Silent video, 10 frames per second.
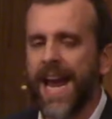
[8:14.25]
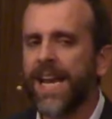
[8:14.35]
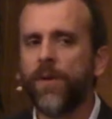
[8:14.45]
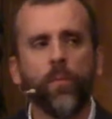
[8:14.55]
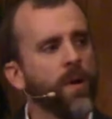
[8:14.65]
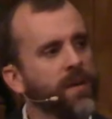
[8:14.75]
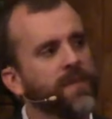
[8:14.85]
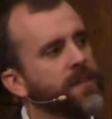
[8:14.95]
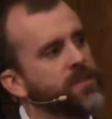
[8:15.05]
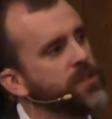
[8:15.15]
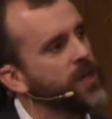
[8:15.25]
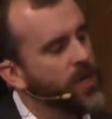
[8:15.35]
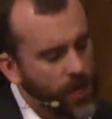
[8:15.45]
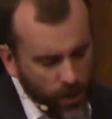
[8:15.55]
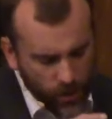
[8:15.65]
any one of us
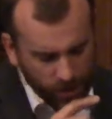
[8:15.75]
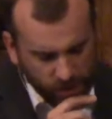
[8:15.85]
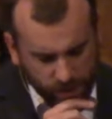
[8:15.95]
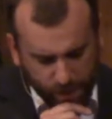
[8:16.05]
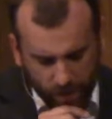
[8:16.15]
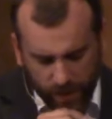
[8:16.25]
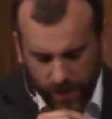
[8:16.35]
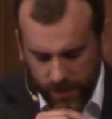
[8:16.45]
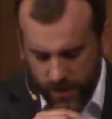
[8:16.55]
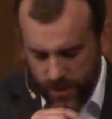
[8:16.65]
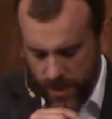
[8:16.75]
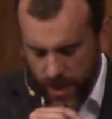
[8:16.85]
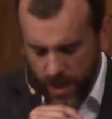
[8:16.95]
could experience.